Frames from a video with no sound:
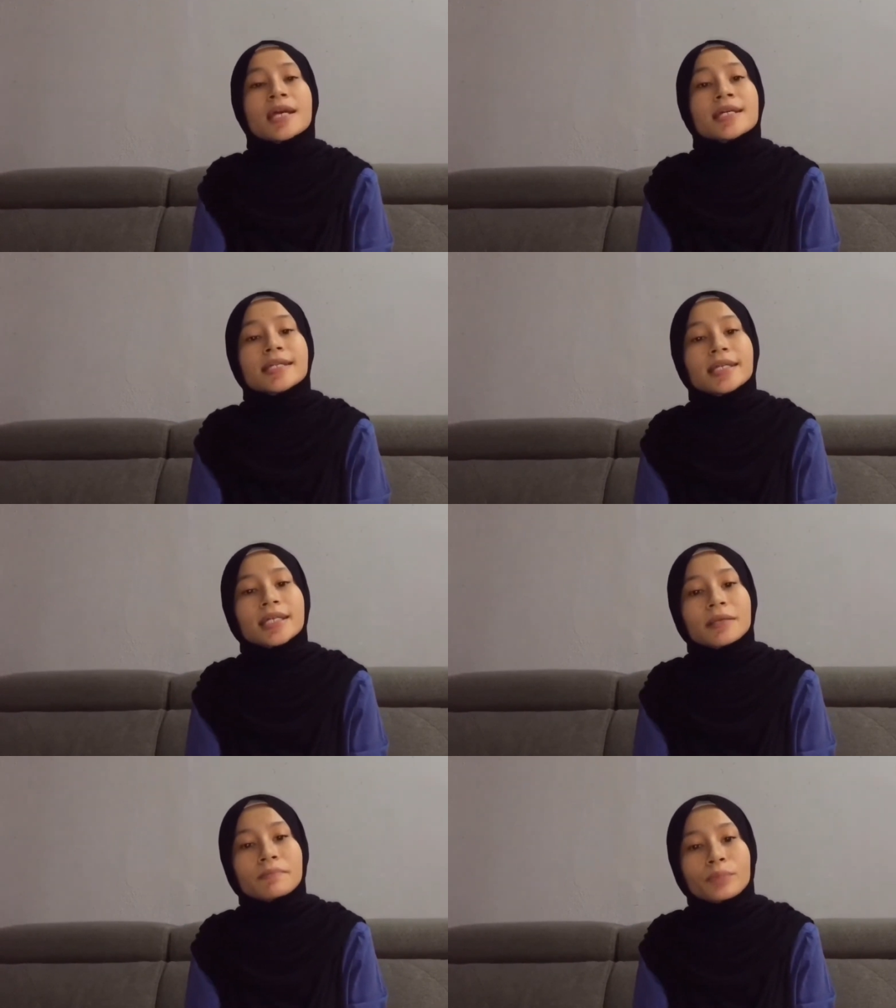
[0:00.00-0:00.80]
The
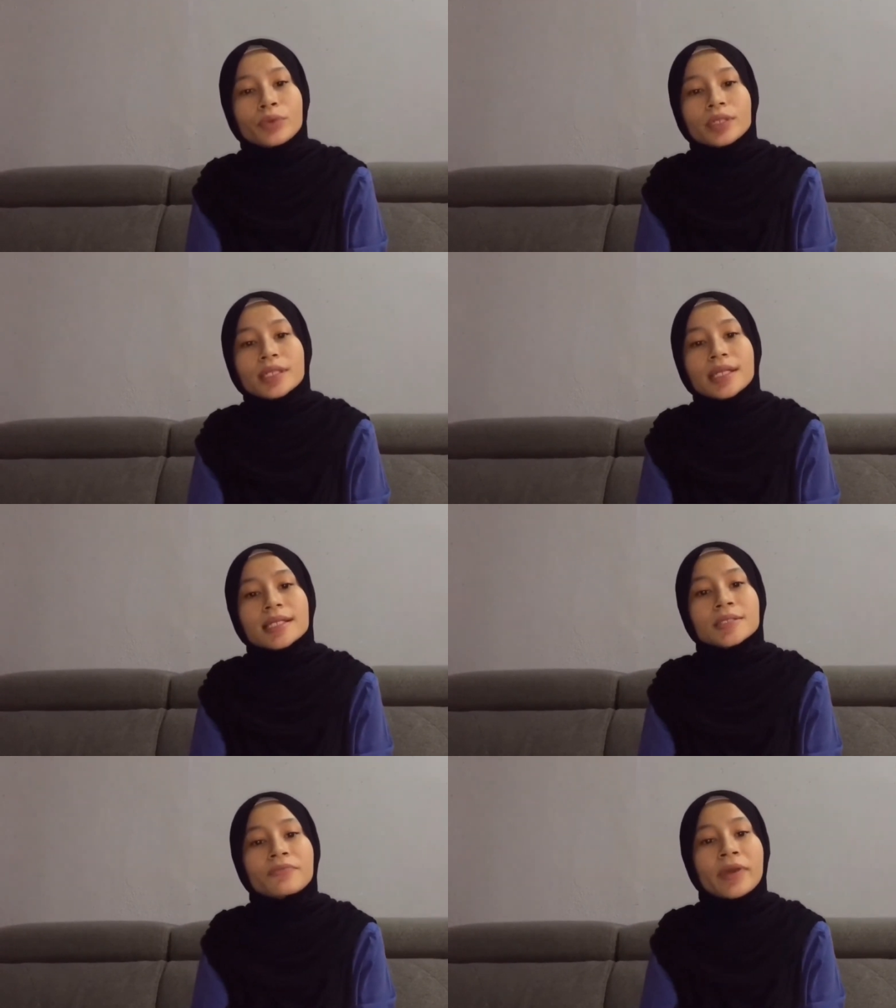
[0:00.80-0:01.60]
input
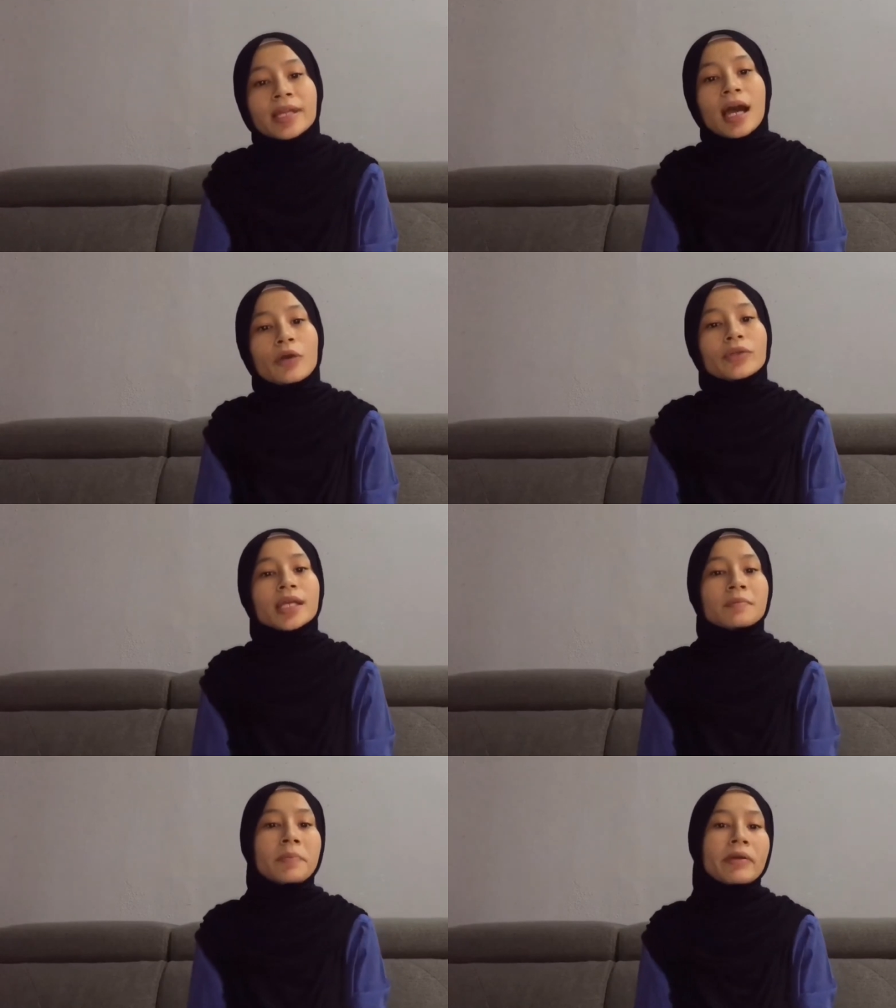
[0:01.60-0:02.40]
is fed out
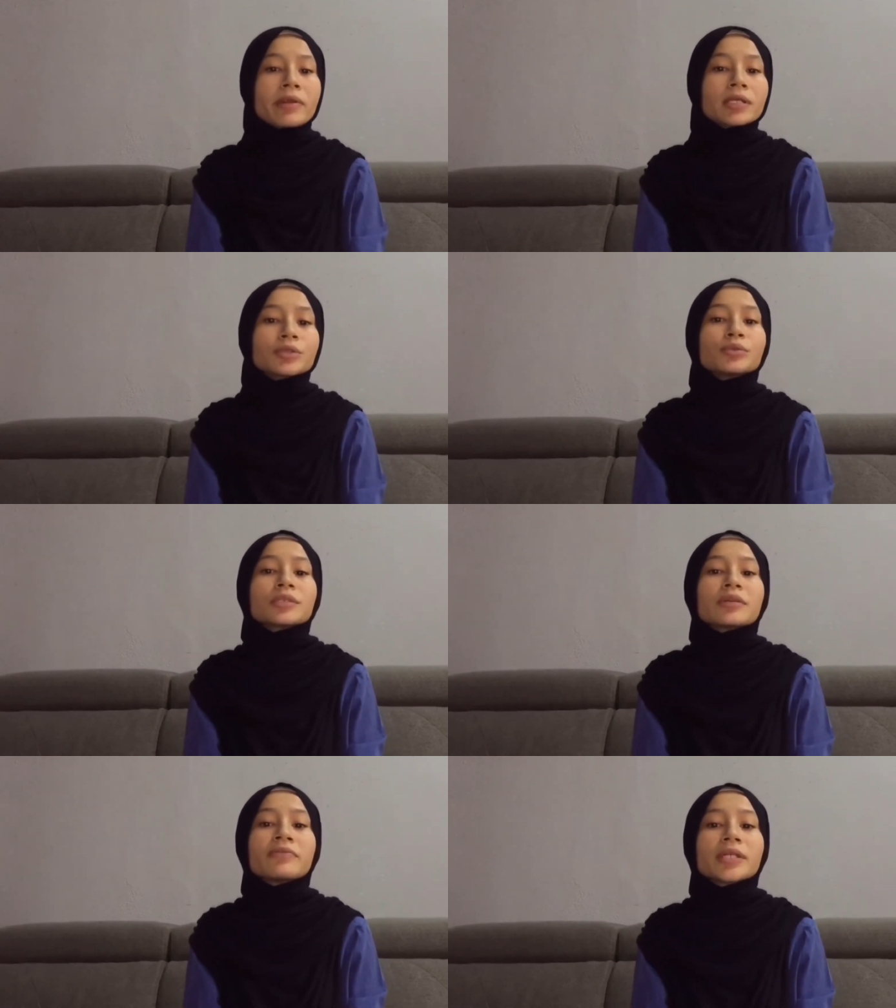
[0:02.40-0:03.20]
in parallel to
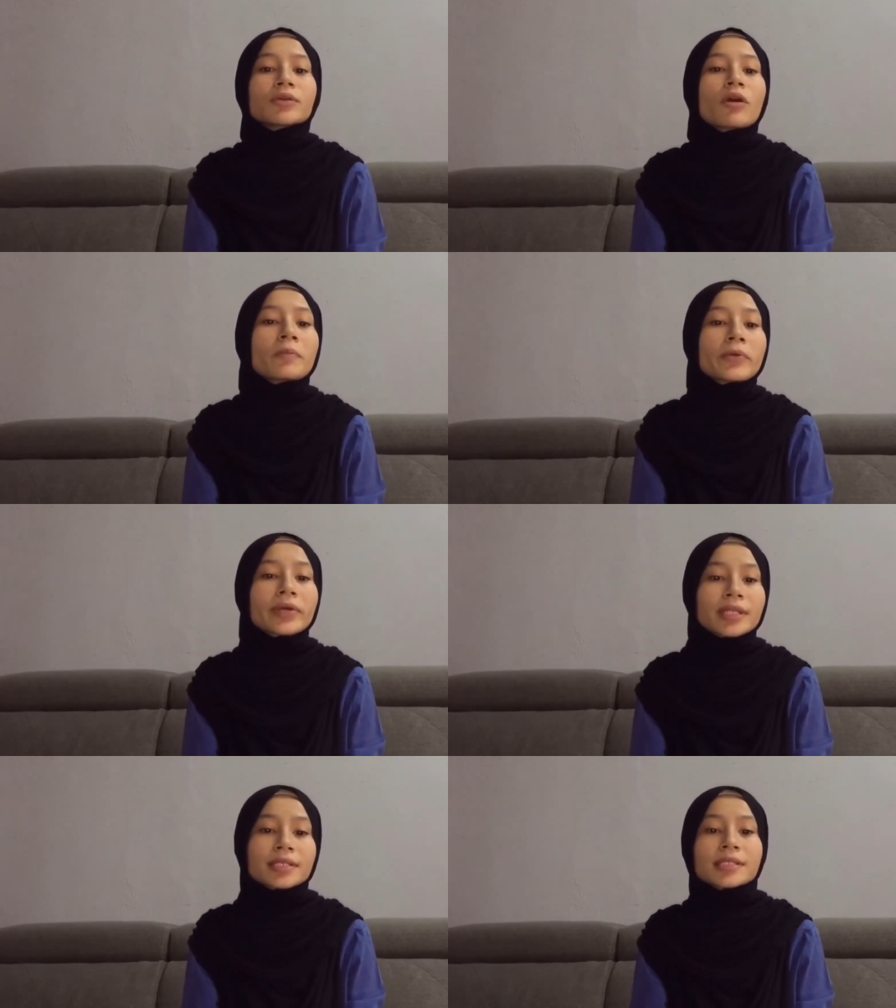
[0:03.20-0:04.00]
several
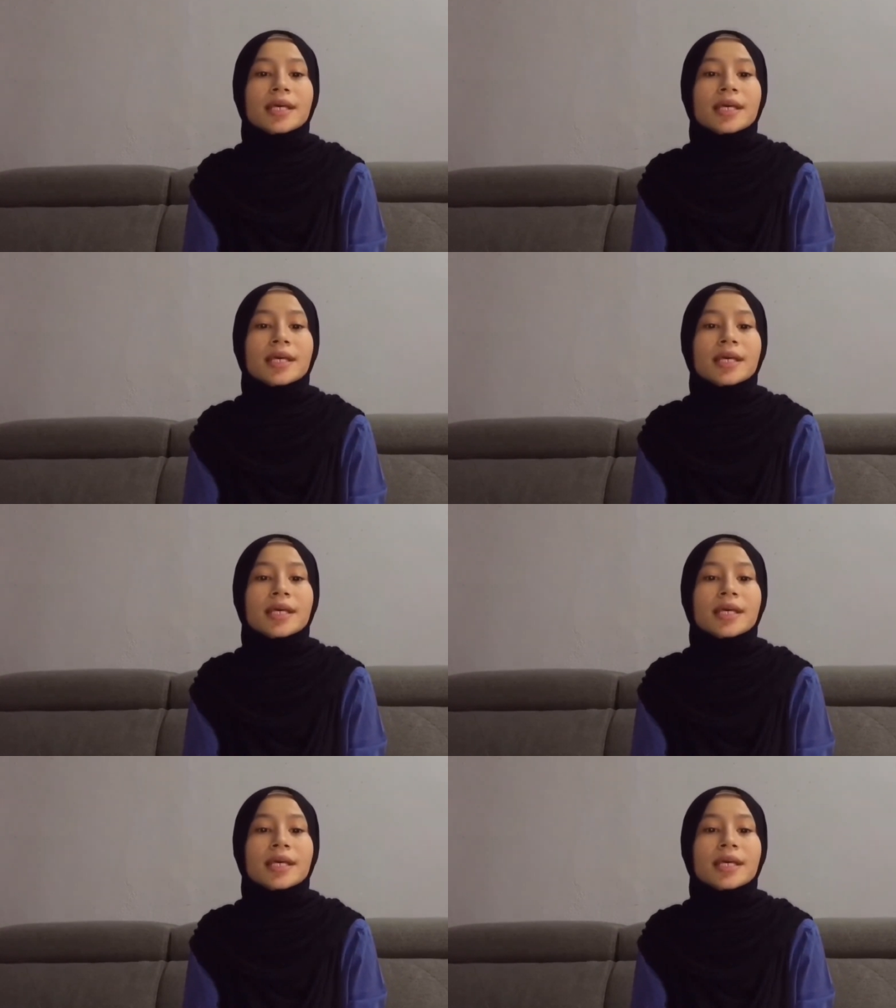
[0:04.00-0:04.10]
comparators.